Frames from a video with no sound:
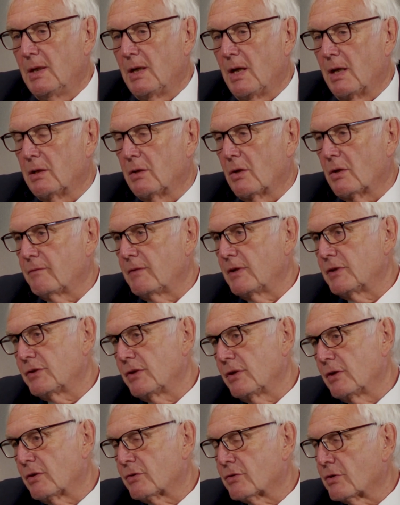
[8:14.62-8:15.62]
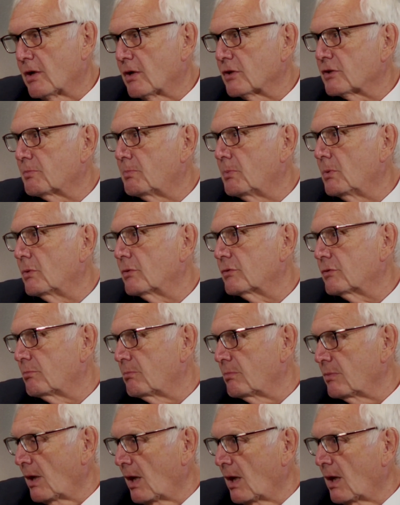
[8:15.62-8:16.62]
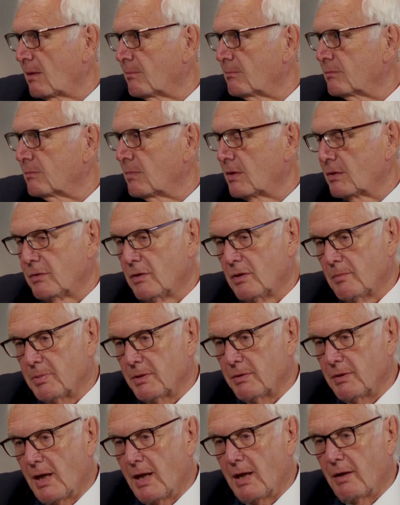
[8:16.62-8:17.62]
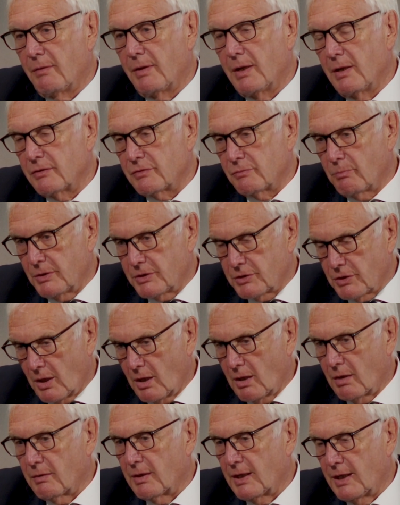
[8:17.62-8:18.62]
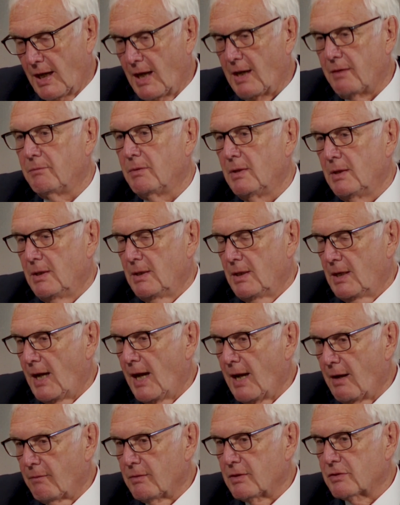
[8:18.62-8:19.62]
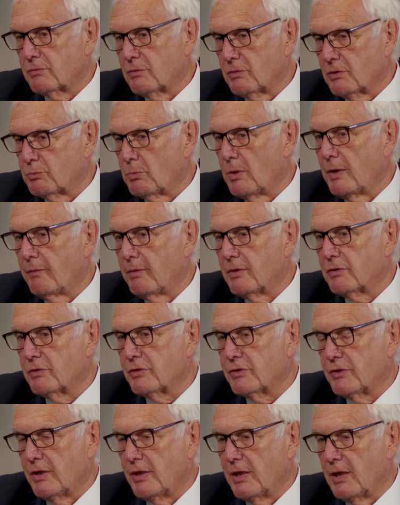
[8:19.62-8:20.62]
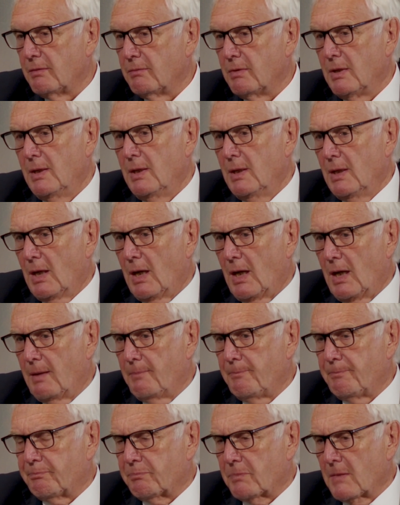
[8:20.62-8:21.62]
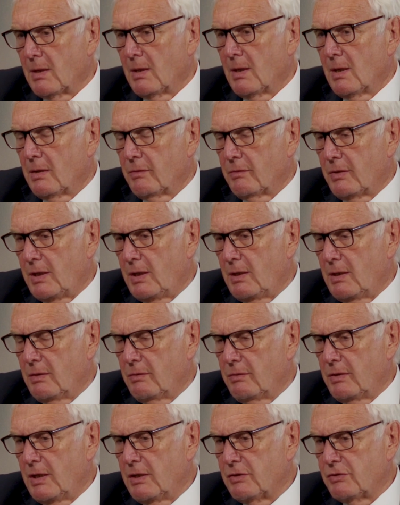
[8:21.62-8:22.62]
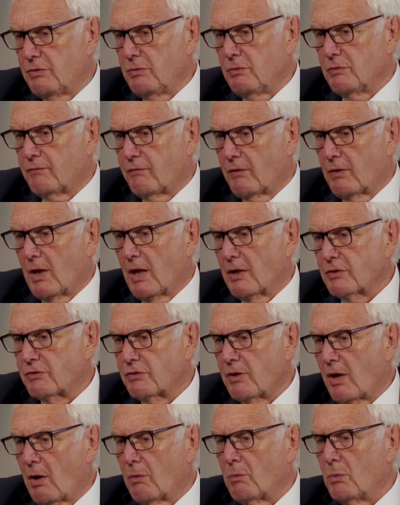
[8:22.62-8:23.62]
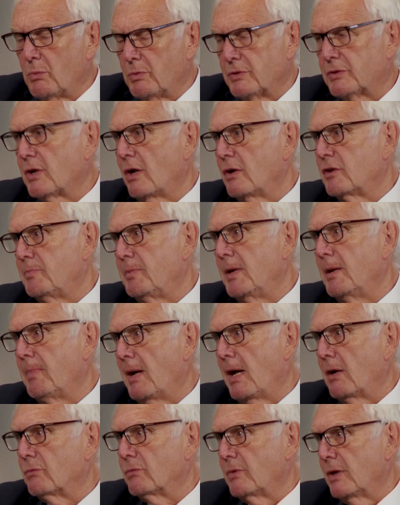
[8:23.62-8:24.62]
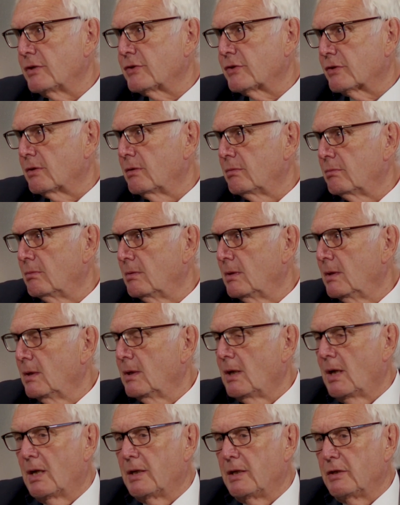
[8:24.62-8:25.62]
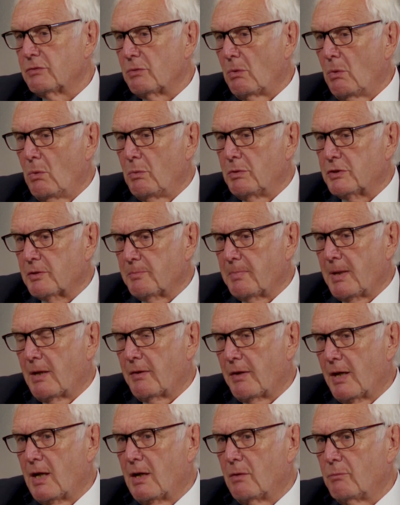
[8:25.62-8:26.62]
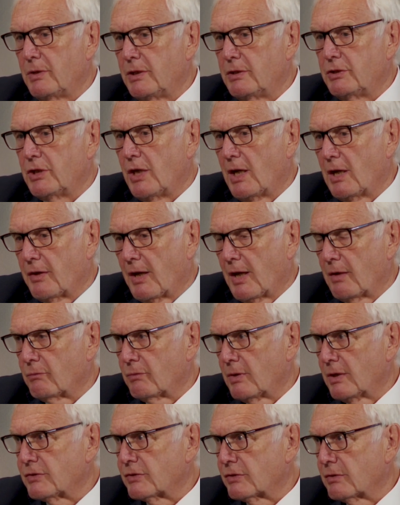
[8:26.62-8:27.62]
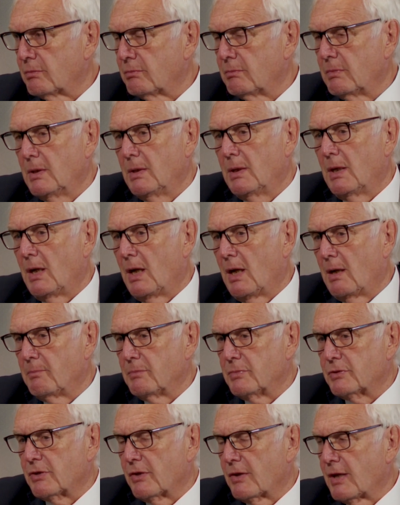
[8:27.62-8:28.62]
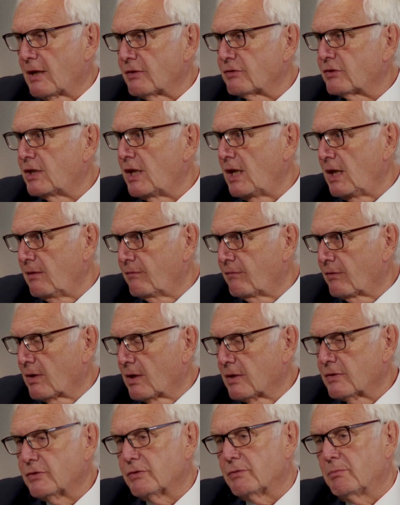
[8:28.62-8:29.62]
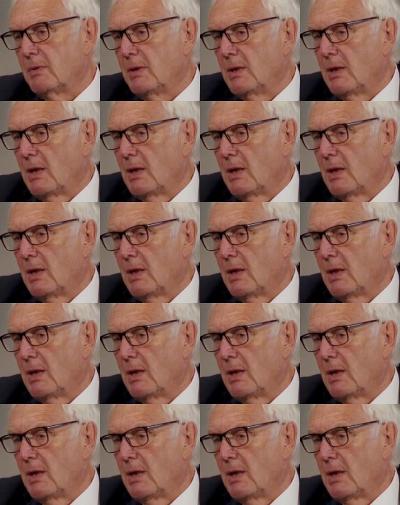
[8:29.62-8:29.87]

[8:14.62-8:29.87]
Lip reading: A lot of it's in the transport and urban areas, which are, again, areas which we're interested in. The issues for us are always going to be about risk, and it's always about how we share that risk. So that's key for us.